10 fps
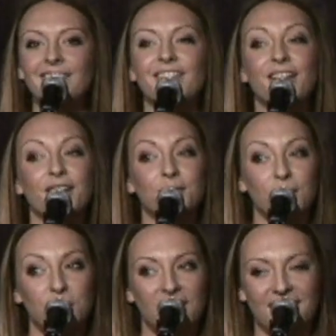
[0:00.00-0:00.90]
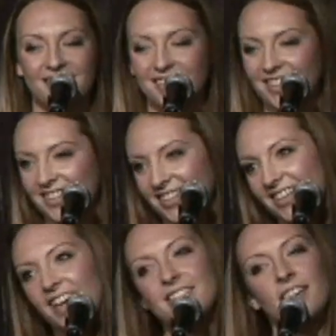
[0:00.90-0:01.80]
a lot of yoga.
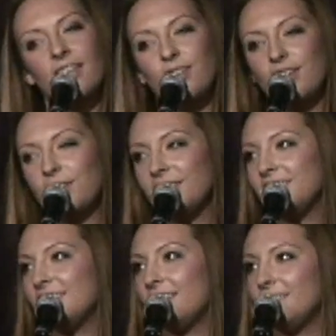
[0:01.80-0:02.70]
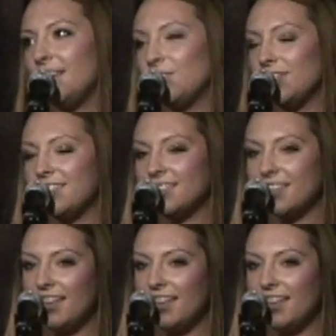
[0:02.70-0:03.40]
Not together though, because that's dangerous.